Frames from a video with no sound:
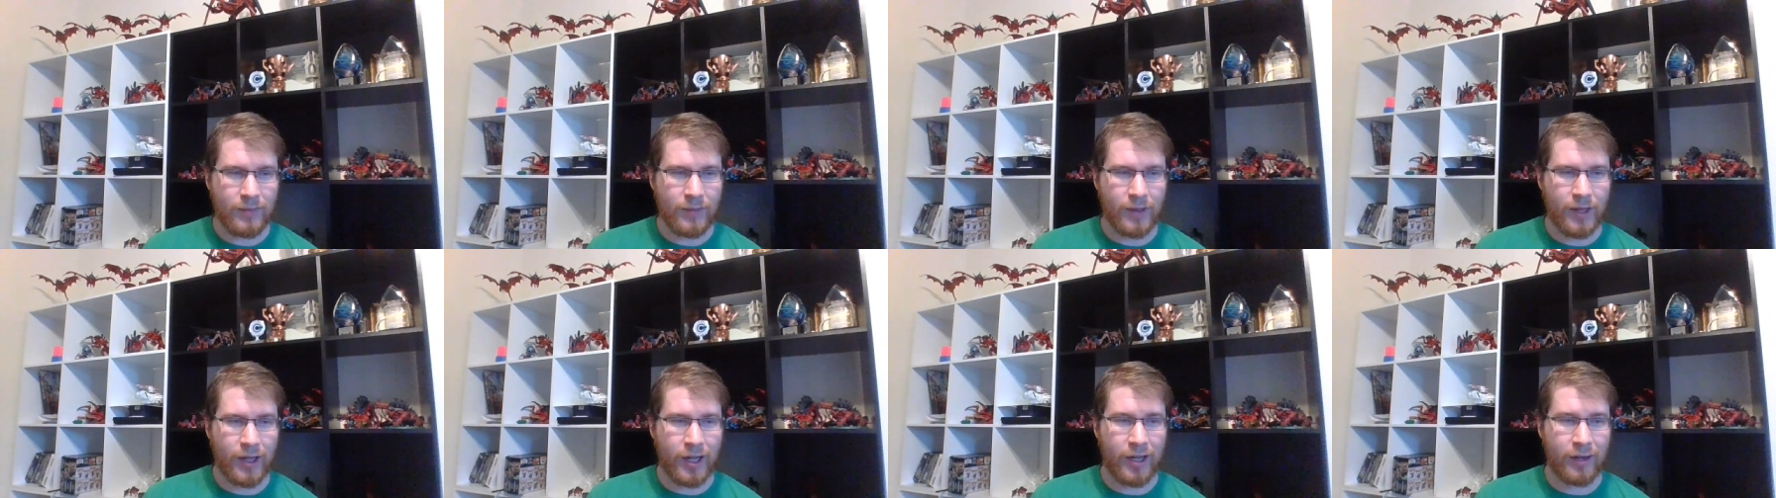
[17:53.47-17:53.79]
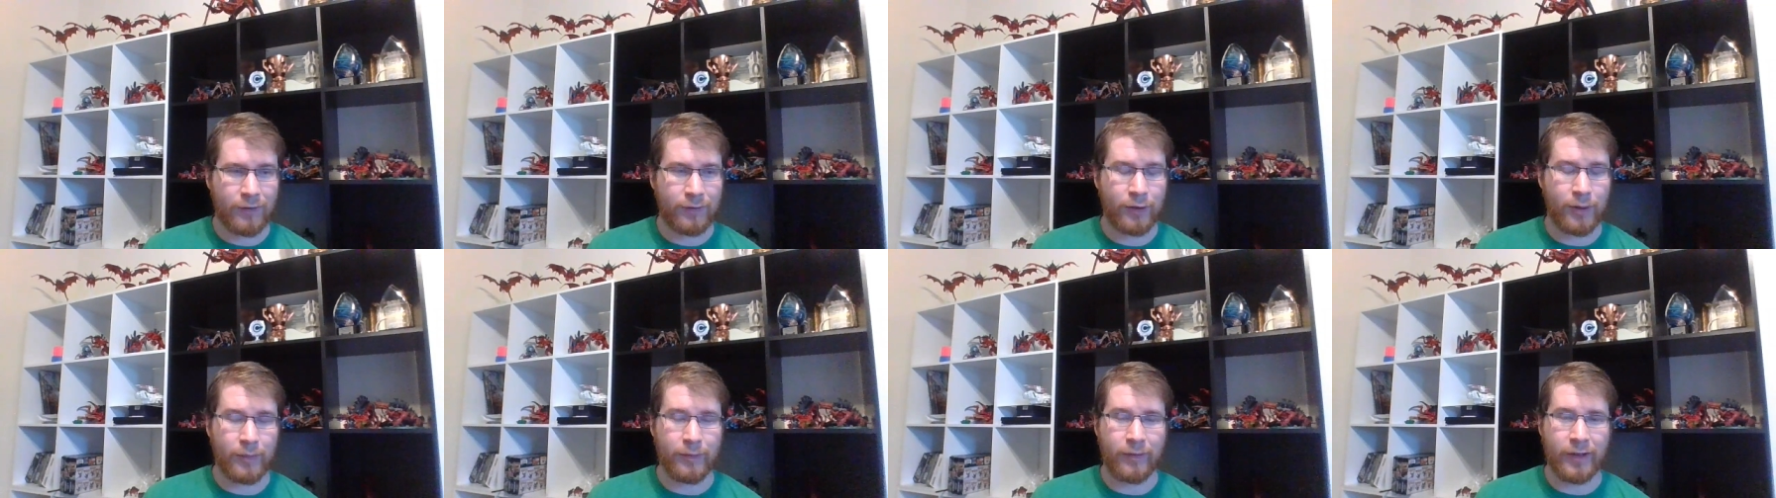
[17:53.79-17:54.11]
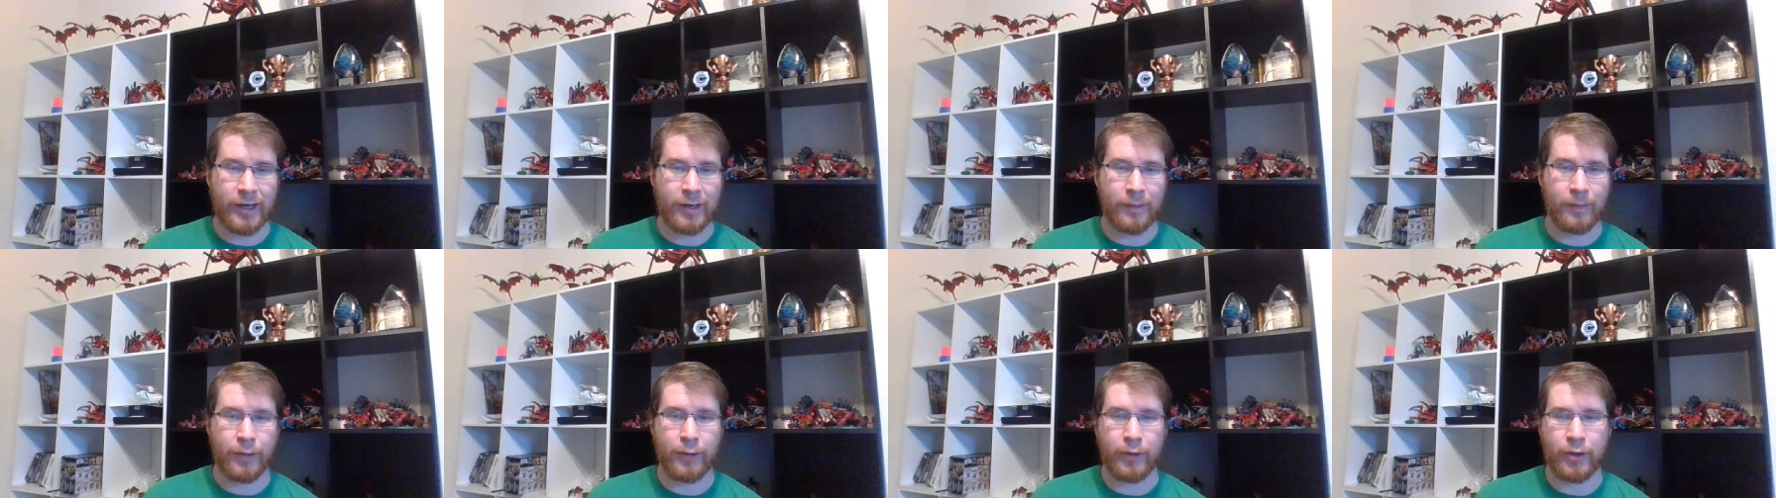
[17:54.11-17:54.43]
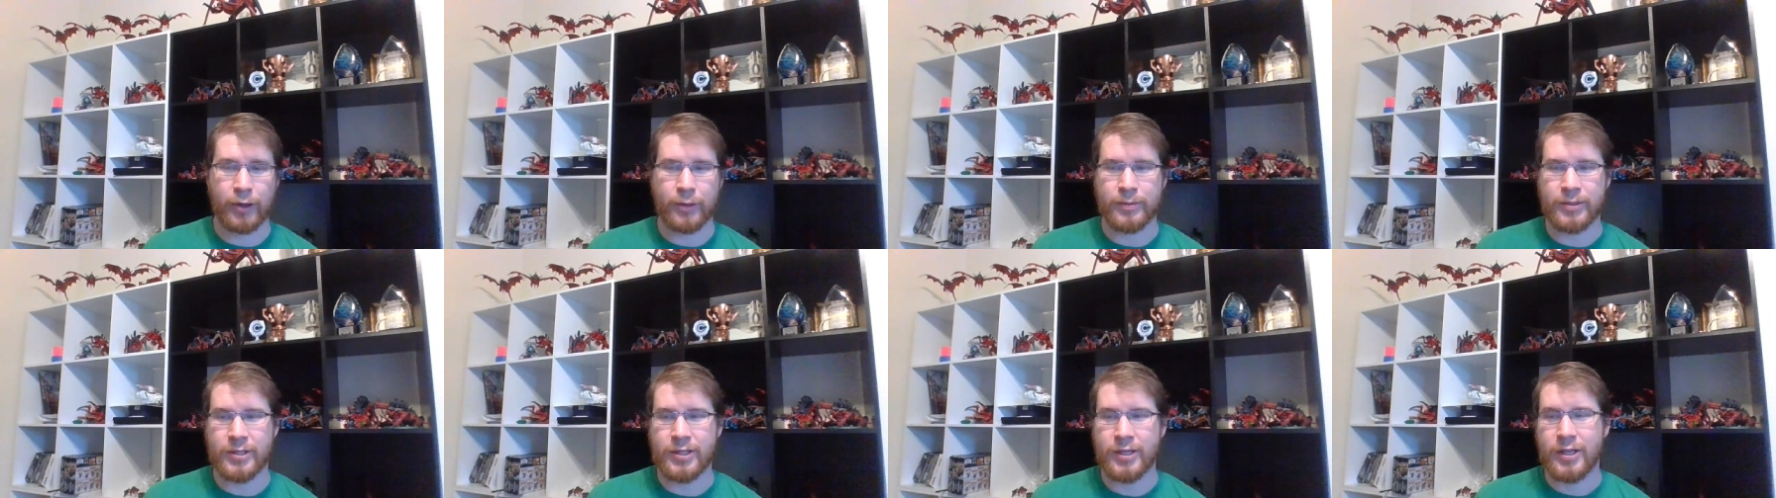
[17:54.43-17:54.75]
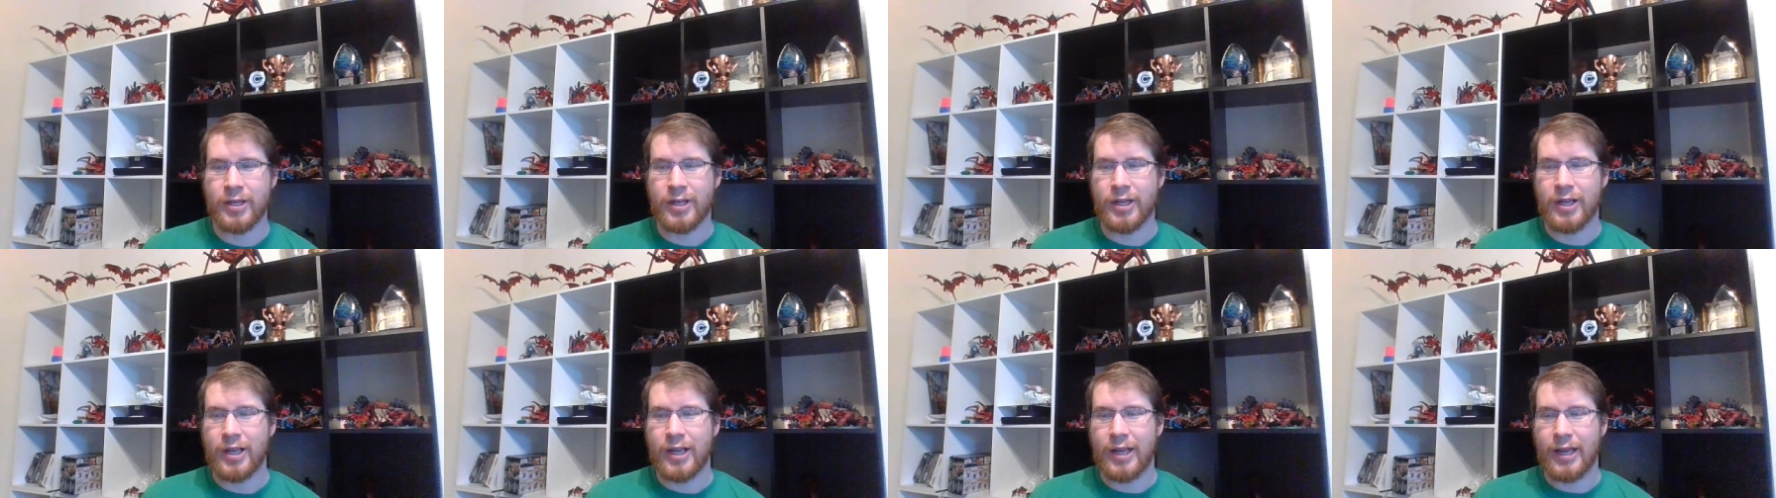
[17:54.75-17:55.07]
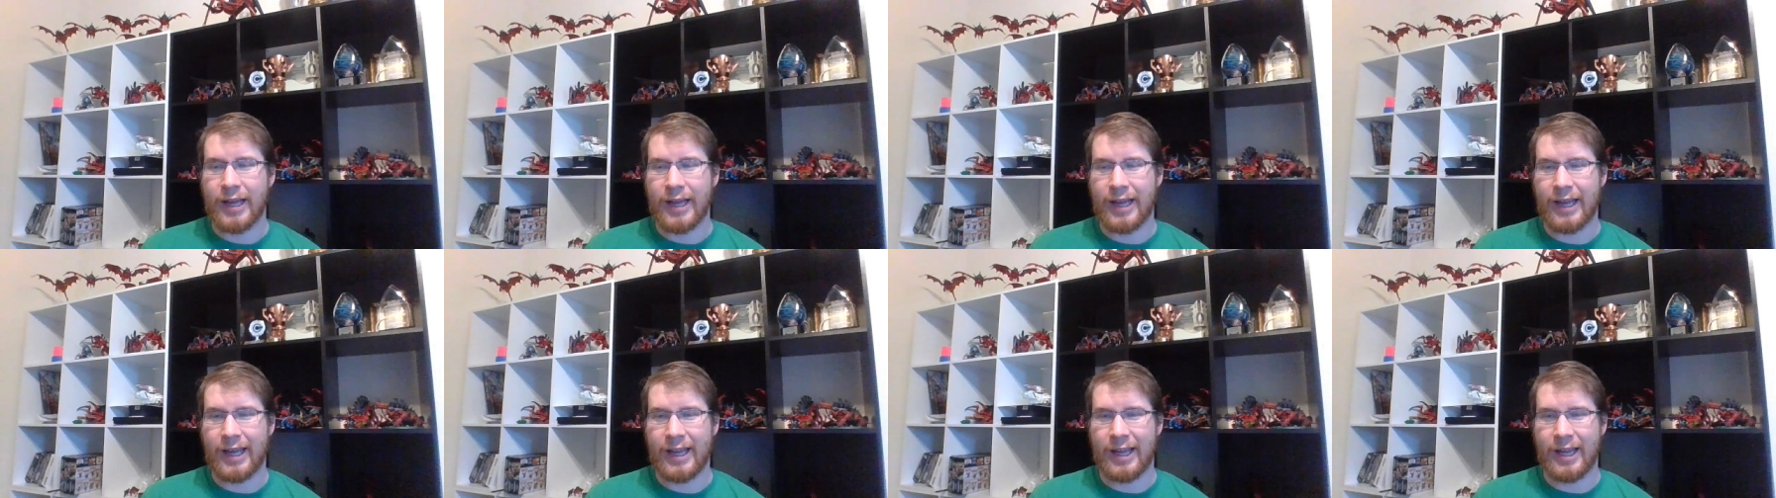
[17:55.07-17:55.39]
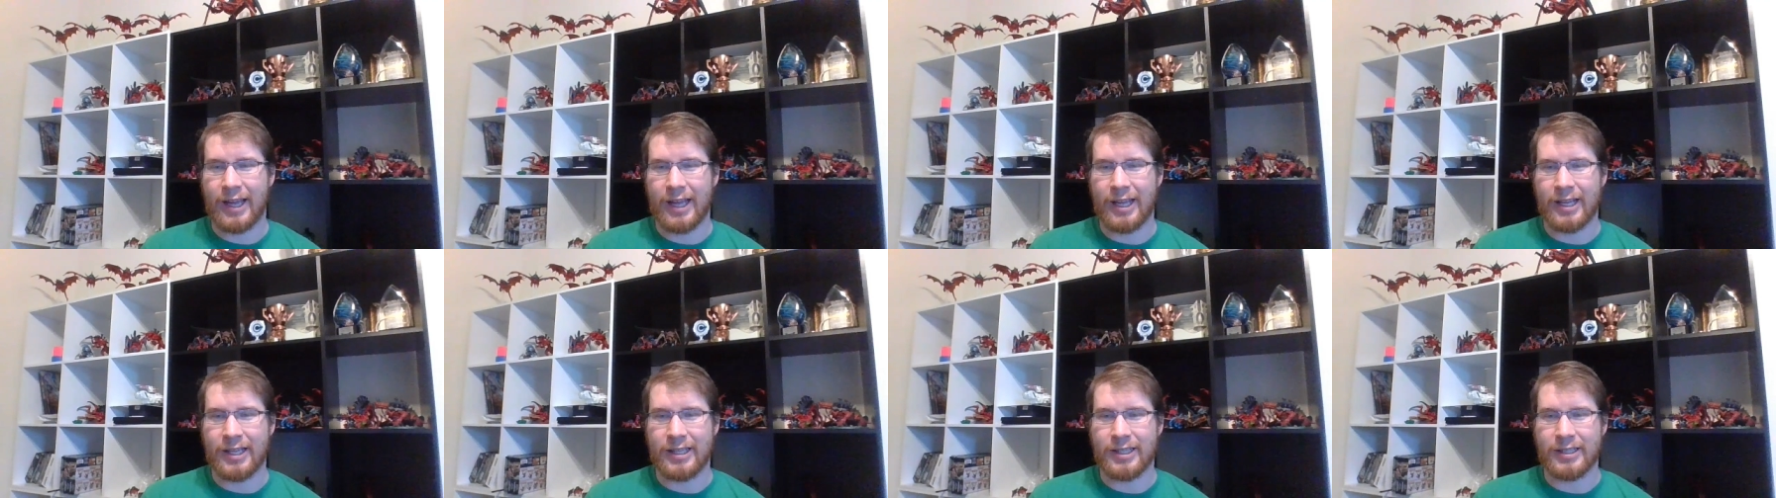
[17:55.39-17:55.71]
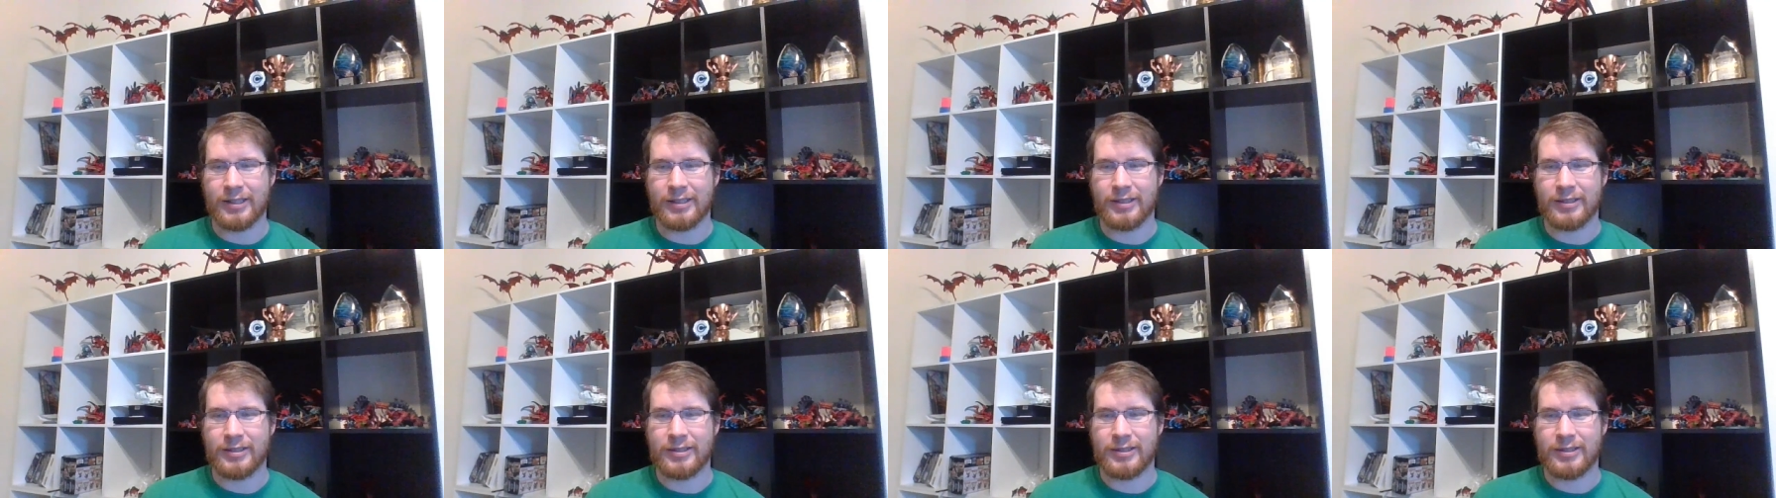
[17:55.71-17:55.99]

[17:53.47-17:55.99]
uh, from Venomthropes, and